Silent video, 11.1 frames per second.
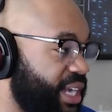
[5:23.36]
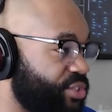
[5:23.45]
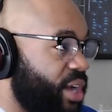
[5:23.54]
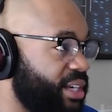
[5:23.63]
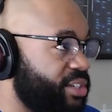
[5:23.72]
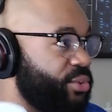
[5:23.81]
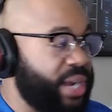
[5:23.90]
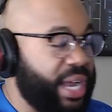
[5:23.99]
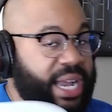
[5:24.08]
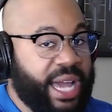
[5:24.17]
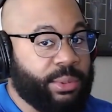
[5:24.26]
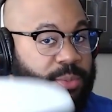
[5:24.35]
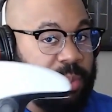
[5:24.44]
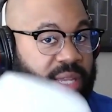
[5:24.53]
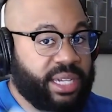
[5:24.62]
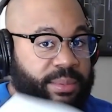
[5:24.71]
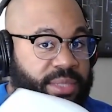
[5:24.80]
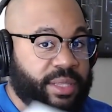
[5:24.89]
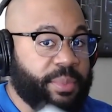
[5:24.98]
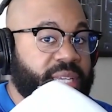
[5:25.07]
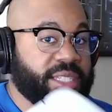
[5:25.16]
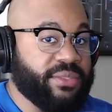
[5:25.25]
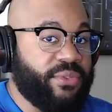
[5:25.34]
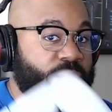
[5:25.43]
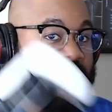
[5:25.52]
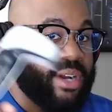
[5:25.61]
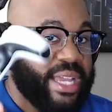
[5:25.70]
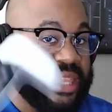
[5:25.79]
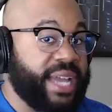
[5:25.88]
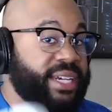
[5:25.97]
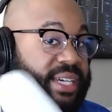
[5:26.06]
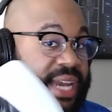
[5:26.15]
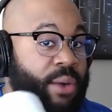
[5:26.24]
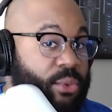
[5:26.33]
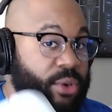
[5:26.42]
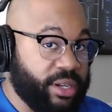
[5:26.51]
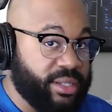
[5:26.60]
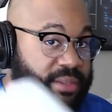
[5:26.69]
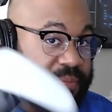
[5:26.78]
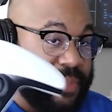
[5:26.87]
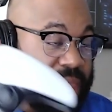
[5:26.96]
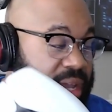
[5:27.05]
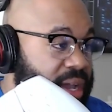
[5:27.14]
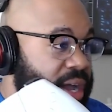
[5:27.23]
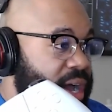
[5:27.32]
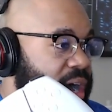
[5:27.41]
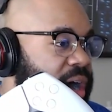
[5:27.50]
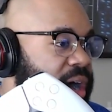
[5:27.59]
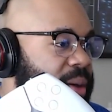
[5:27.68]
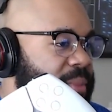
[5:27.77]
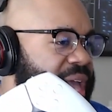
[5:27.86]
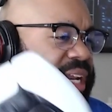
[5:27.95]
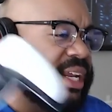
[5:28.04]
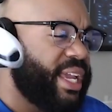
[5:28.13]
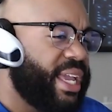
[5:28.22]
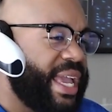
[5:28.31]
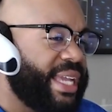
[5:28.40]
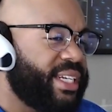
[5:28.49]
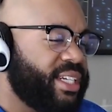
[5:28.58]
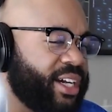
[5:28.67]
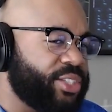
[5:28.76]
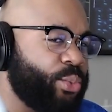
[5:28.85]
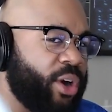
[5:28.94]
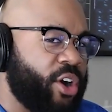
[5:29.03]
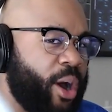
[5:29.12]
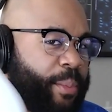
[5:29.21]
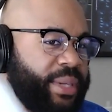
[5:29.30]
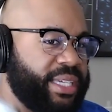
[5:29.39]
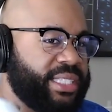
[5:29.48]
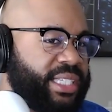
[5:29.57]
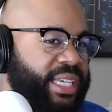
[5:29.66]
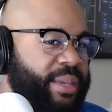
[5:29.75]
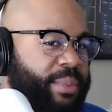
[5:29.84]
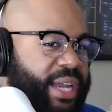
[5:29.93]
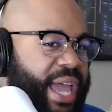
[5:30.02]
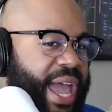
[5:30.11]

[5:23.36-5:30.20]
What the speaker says: tried to do when I got it was plug it up to the PS4, and that did not work. And it does work on PC, but